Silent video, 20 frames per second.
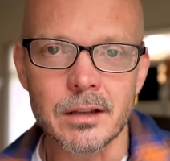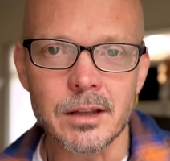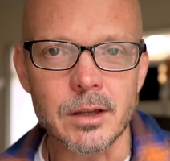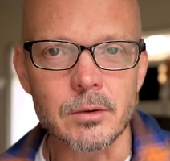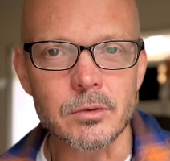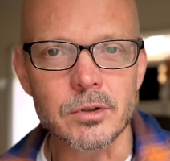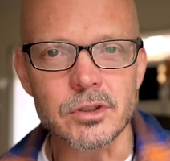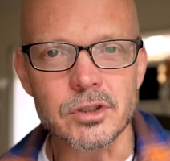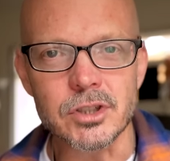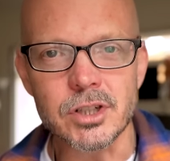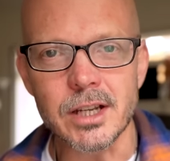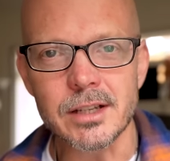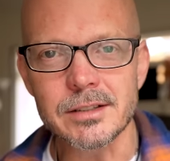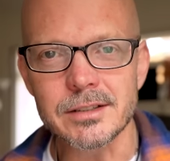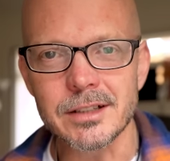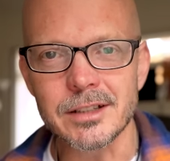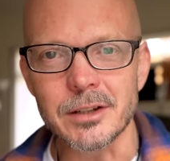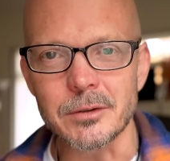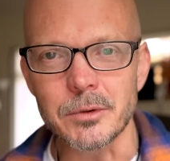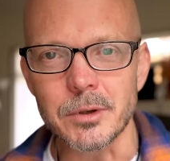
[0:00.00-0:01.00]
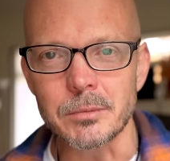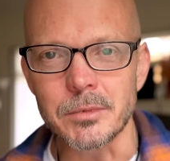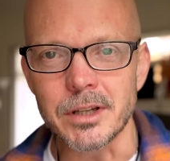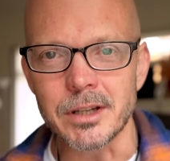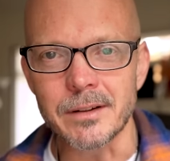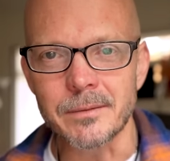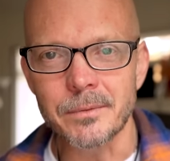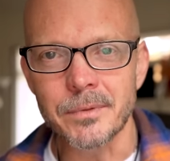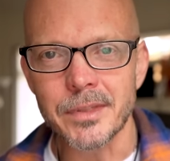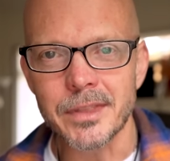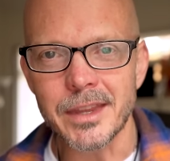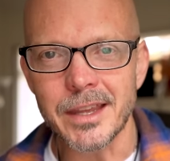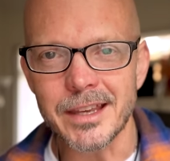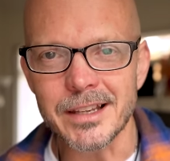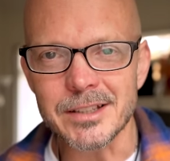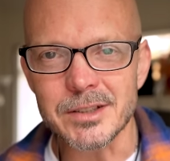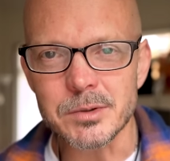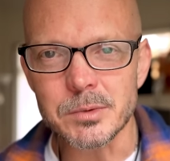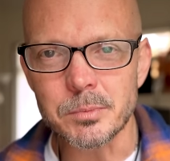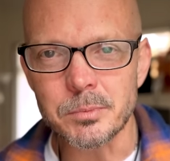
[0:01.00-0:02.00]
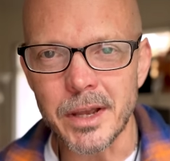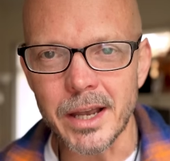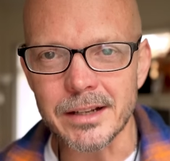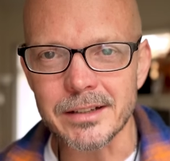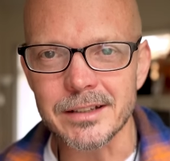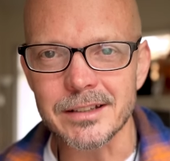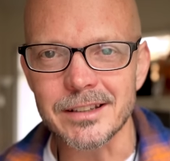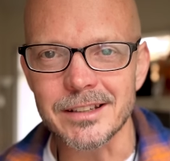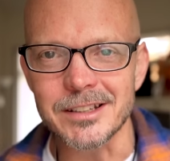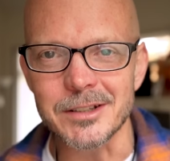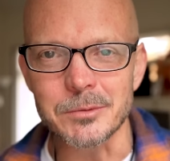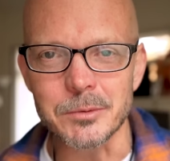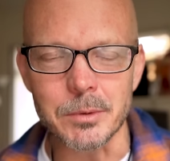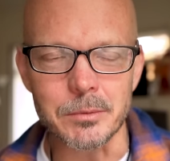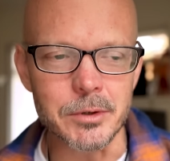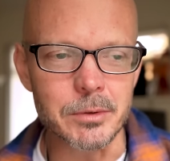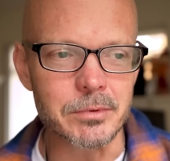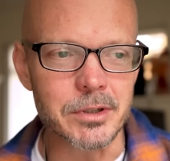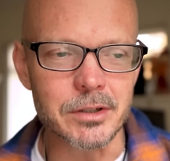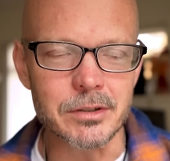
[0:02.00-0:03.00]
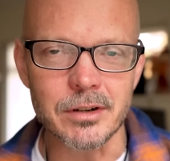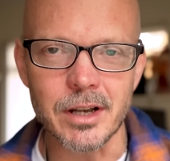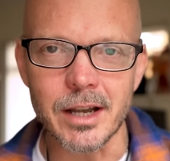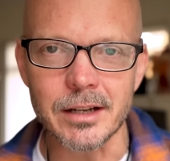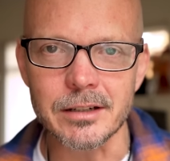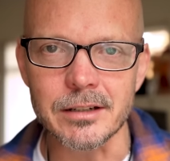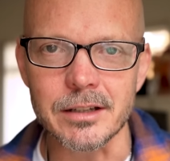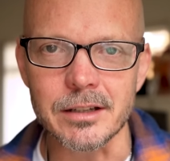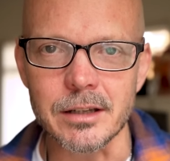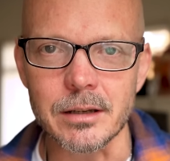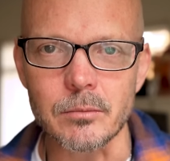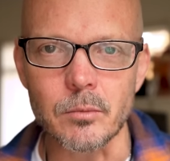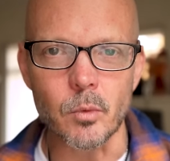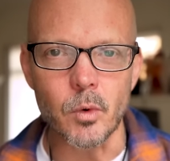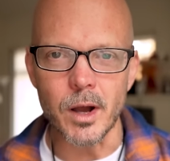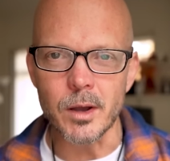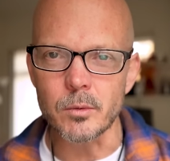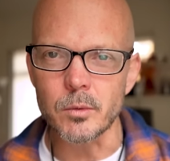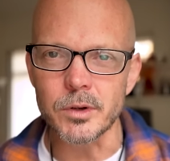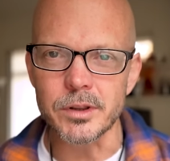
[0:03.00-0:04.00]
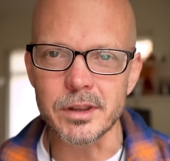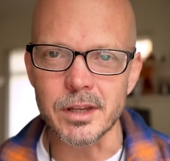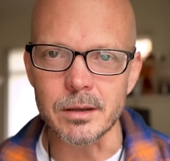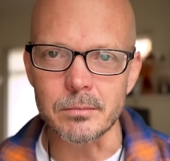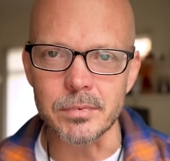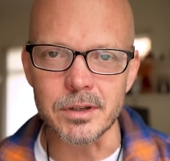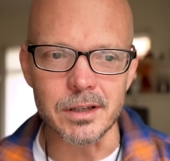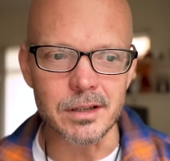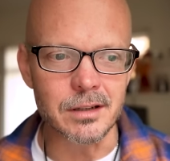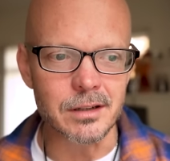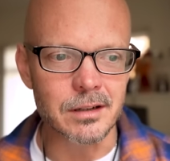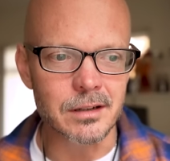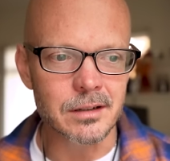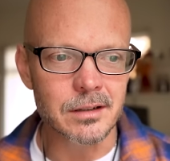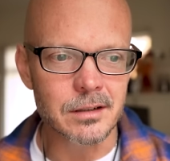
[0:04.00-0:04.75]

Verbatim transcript: They weren't chasing the women. They expected these women to be attracted to them. Why wouldn't they be?